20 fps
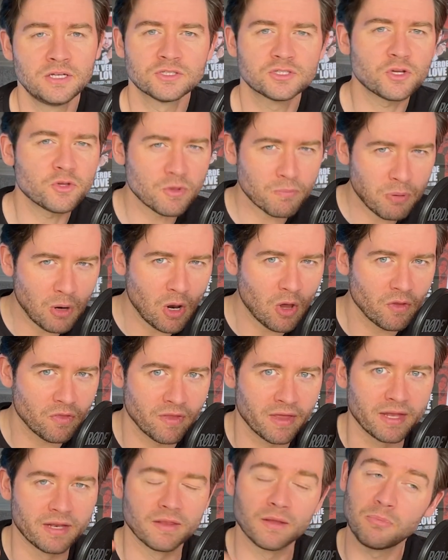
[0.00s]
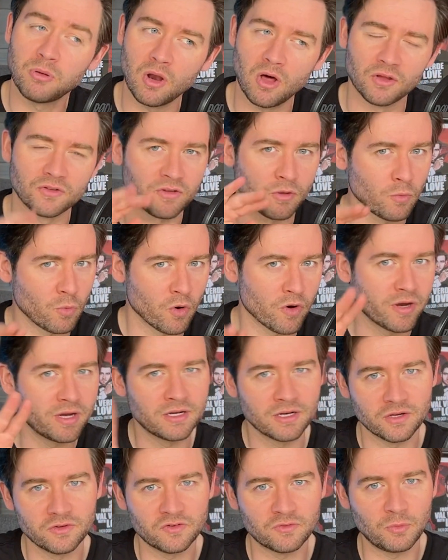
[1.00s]
the plot then. The plot. Don't worry,
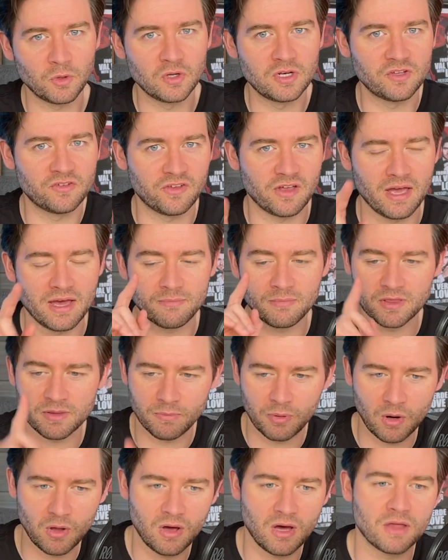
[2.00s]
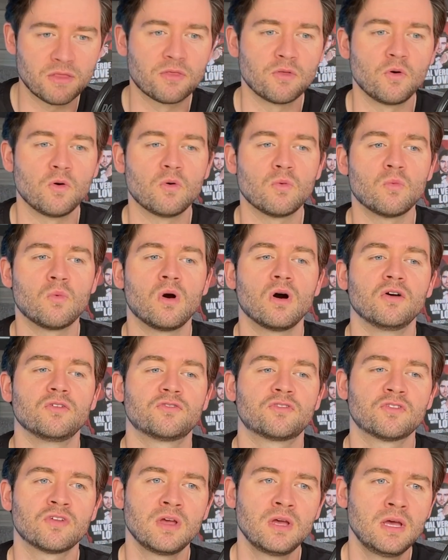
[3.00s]
no spoilers yet, but the plot I thought
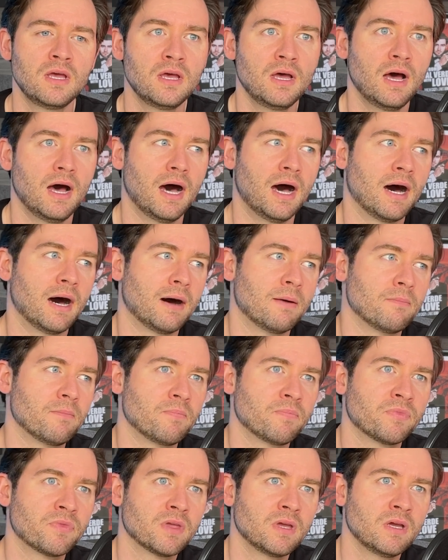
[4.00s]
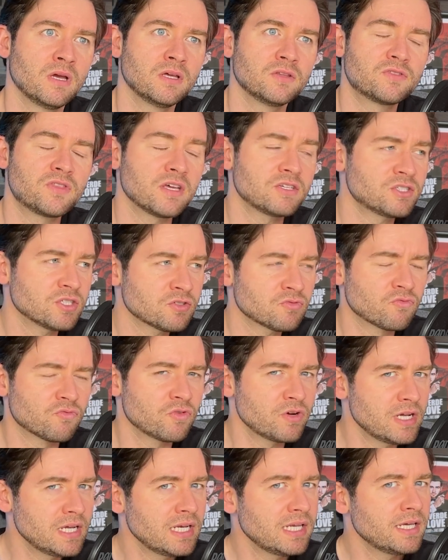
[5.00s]
was... they're just
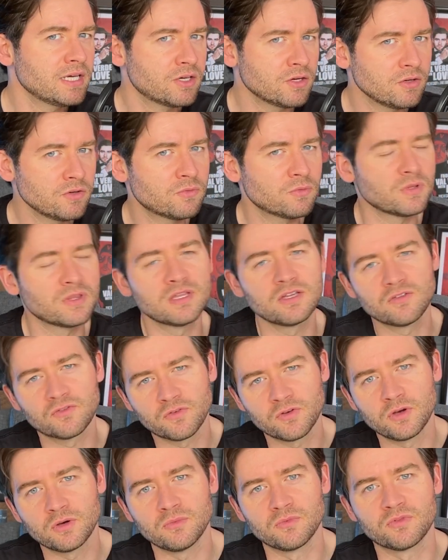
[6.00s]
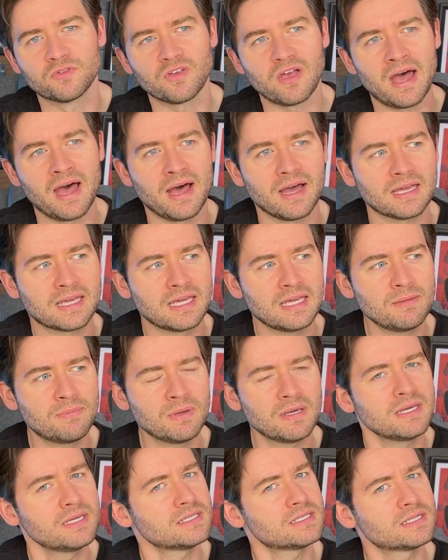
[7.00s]
really good with these films at
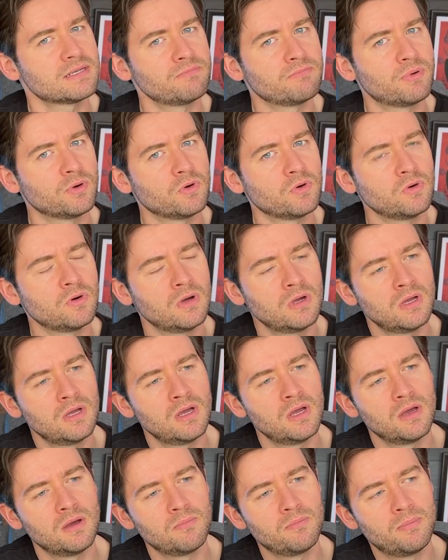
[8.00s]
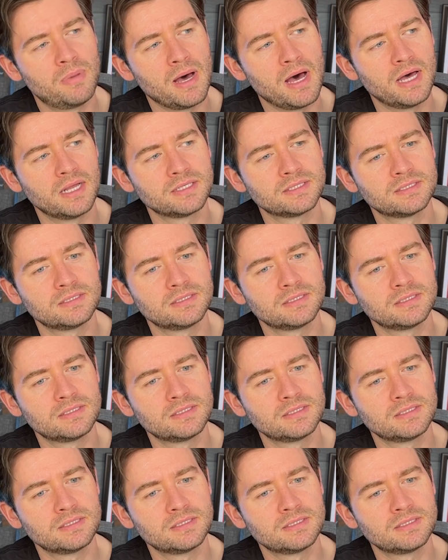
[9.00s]
keeping it simple, but